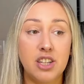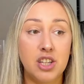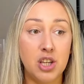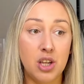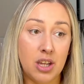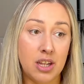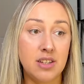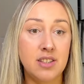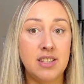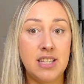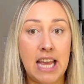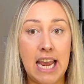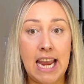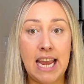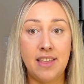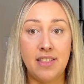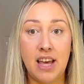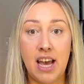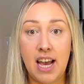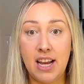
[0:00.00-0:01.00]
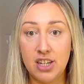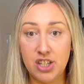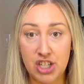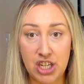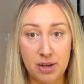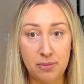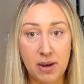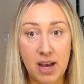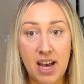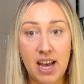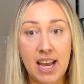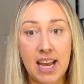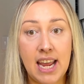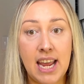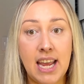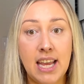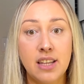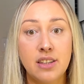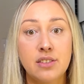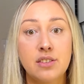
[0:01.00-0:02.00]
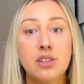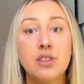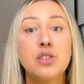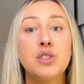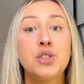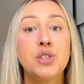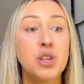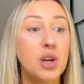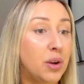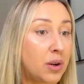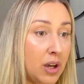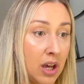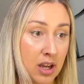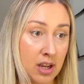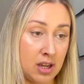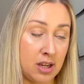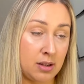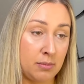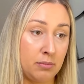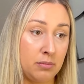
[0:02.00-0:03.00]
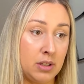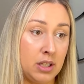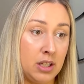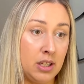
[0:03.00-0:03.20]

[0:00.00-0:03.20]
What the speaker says: you can see that Jemma is so calm,